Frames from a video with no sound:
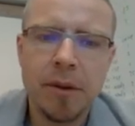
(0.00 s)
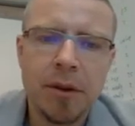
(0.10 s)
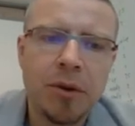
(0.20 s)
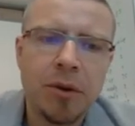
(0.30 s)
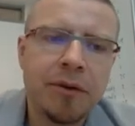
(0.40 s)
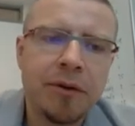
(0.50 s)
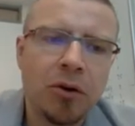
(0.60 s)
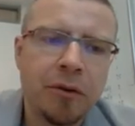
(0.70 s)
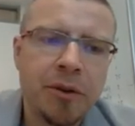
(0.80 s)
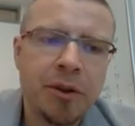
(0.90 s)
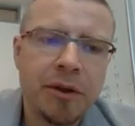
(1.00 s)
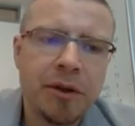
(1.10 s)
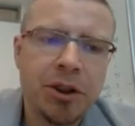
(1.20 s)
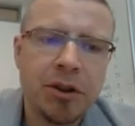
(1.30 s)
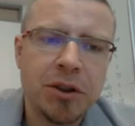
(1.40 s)
we have a lot of
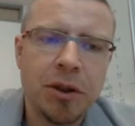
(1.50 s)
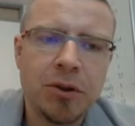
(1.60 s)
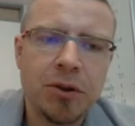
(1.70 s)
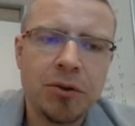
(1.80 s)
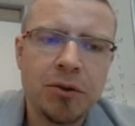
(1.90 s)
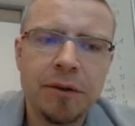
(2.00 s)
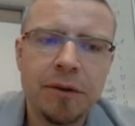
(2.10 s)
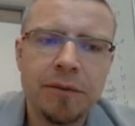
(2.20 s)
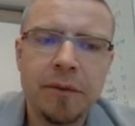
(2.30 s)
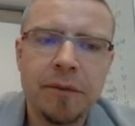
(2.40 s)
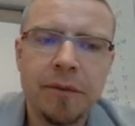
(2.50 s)
observations, 1, 2, 3, 4.